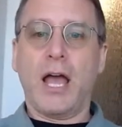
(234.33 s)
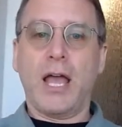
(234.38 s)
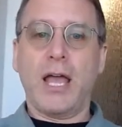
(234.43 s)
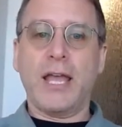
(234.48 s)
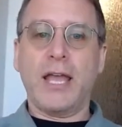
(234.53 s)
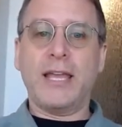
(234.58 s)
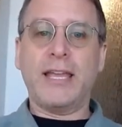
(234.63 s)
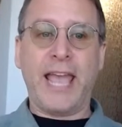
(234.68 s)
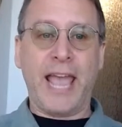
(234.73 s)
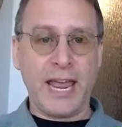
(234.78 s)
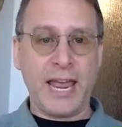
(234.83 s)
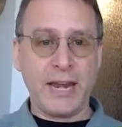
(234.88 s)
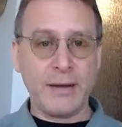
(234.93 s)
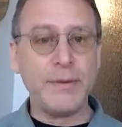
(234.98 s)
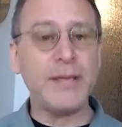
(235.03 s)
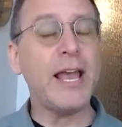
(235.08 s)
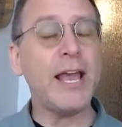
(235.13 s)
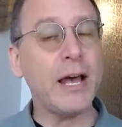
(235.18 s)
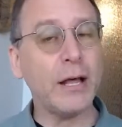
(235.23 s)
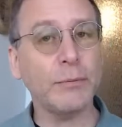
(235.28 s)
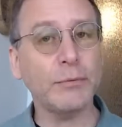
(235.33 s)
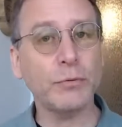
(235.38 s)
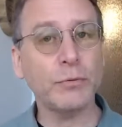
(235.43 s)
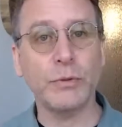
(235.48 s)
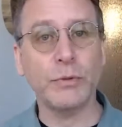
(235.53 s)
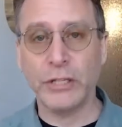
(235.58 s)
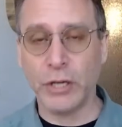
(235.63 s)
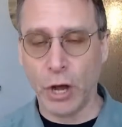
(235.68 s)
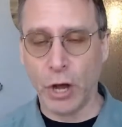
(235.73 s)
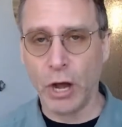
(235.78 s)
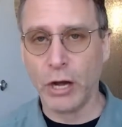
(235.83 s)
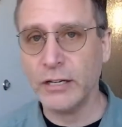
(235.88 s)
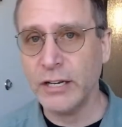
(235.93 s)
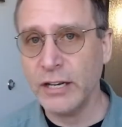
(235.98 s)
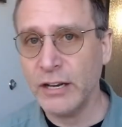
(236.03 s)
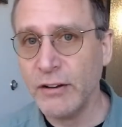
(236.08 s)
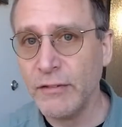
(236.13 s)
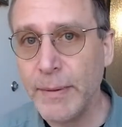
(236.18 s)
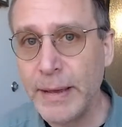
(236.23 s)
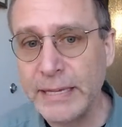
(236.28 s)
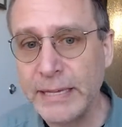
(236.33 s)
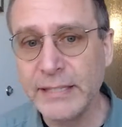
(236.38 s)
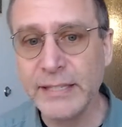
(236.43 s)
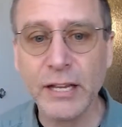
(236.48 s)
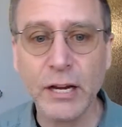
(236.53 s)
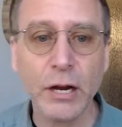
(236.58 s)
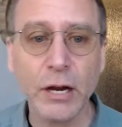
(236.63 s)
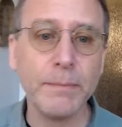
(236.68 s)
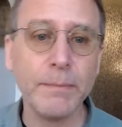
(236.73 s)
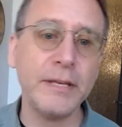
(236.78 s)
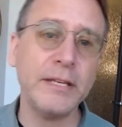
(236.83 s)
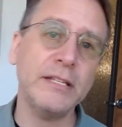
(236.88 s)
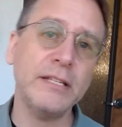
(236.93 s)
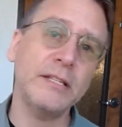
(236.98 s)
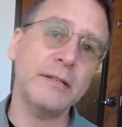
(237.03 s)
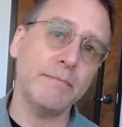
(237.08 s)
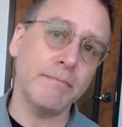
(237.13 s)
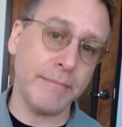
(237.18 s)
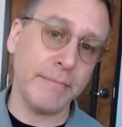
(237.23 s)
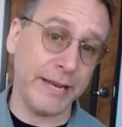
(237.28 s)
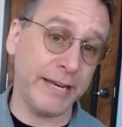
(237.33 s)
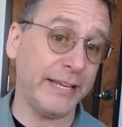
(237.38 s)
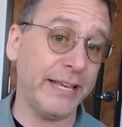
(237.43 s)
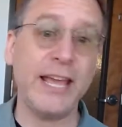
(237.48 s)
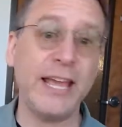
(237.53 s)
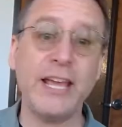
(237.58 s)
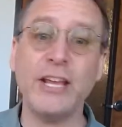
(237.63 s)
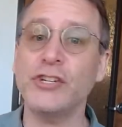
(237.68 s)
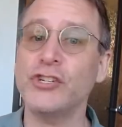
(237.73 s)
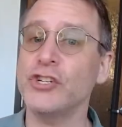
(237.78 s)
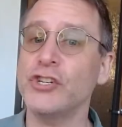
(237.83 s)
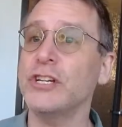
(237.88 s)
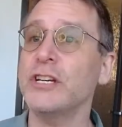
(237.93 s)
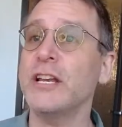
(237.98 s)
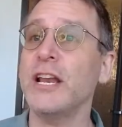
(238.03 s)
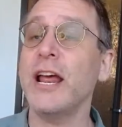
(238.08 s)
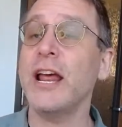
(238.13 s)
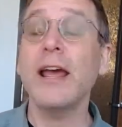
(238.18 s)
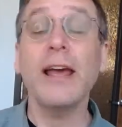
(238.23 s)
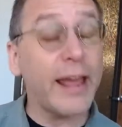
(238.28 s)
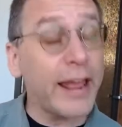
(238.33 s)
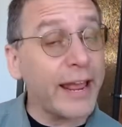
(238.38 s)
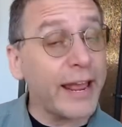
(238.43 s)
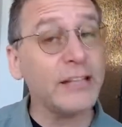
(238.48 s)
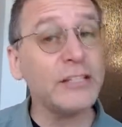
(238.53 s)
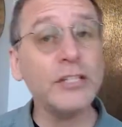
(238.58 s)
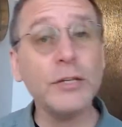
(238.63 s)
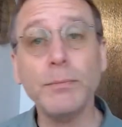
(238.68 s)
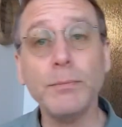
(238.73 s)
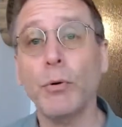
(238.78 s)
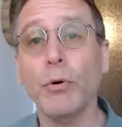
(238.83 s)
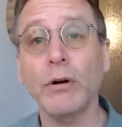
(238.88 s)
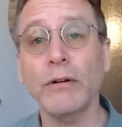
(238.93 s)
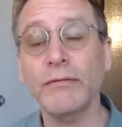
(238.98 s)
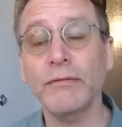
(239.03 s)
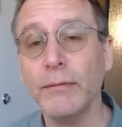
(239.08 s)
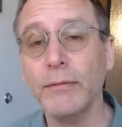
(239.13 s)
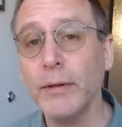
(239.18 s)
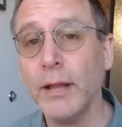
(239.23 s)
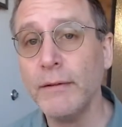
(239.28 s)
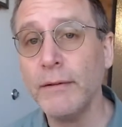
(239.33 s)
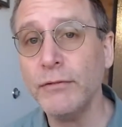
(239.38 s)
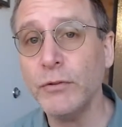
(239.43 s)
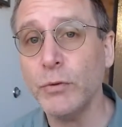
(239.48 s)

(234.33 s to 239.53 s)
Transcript: It can be helped with cognitive-based therapies, medication, and support from loved